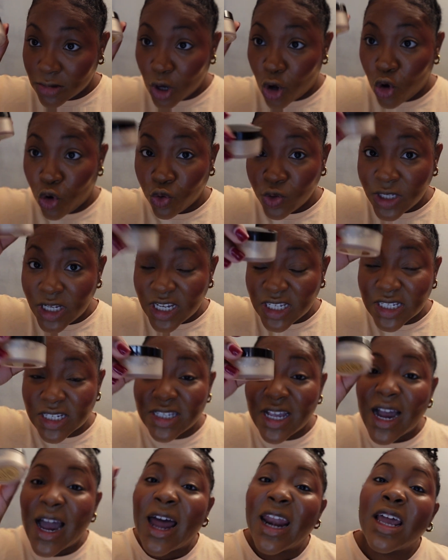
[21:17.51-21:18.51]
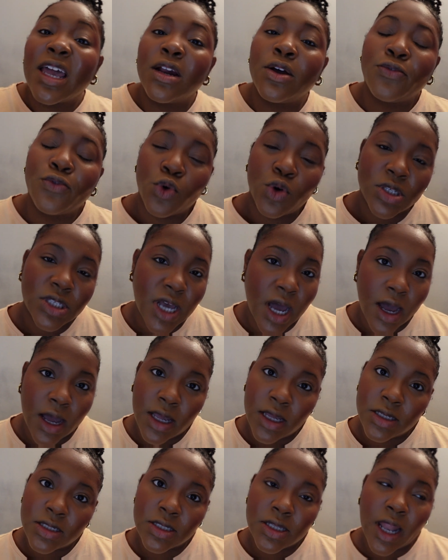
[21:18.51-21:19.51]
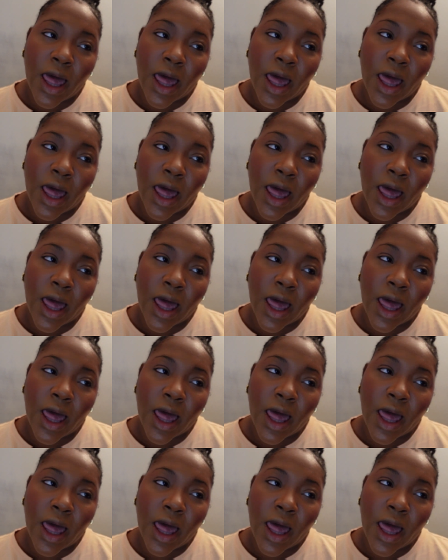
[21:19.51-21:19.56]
hold this because I got to get a full size.